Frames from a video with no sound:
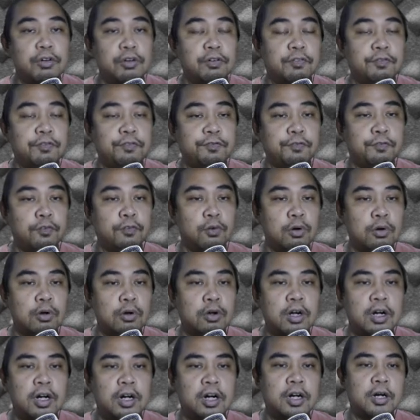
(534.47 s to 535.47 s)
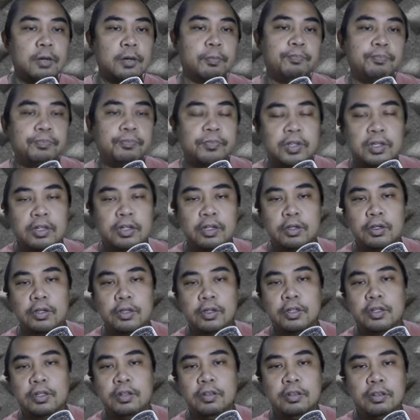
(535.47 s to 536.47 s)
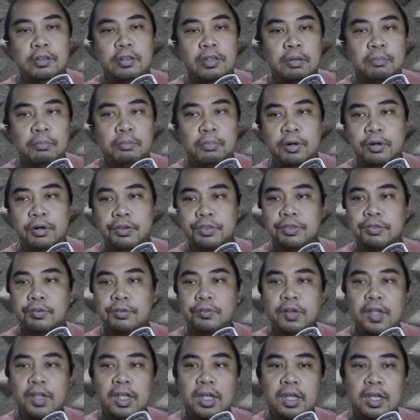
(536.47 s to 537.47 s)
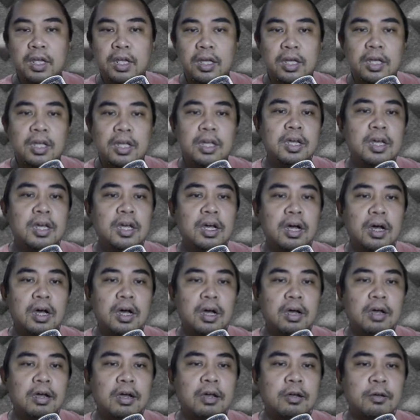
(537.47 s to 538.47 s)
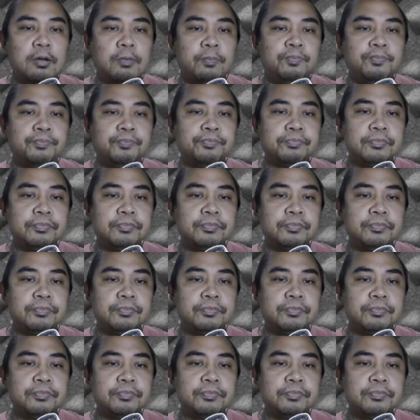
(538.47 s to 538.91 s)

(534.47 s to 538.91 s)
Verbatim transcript: For number three, um,